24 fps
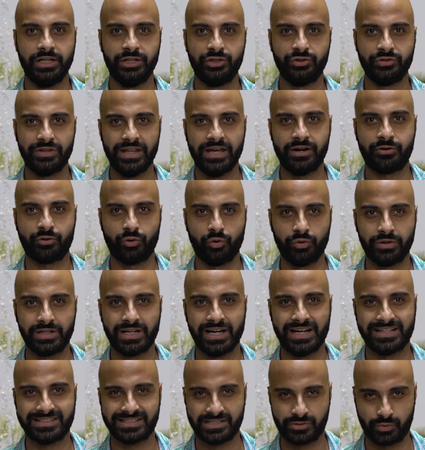into their road
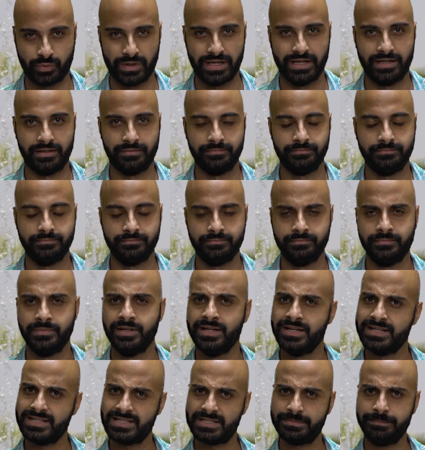cars as well.
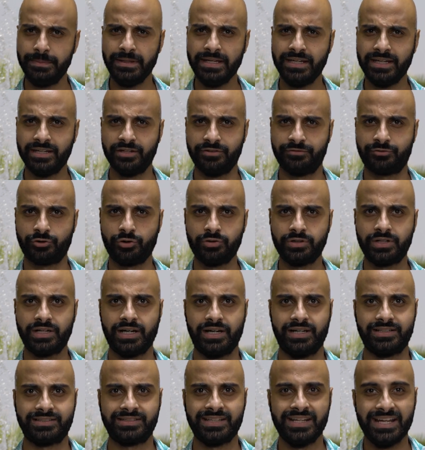Speaking of road
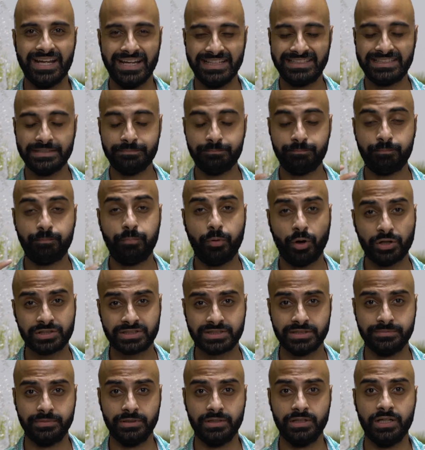cars, it's
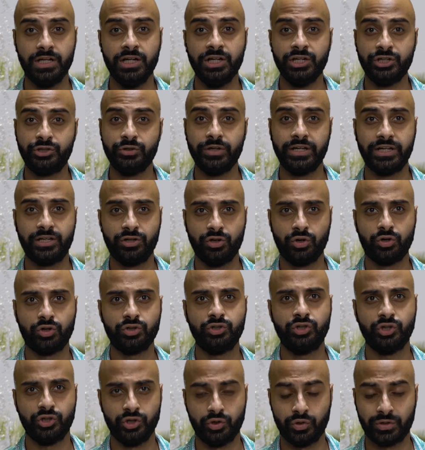impossible to
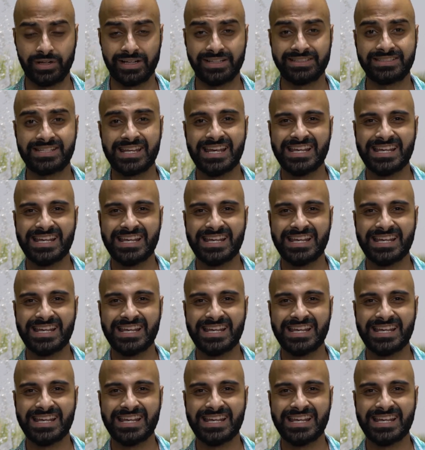ignore Toyota's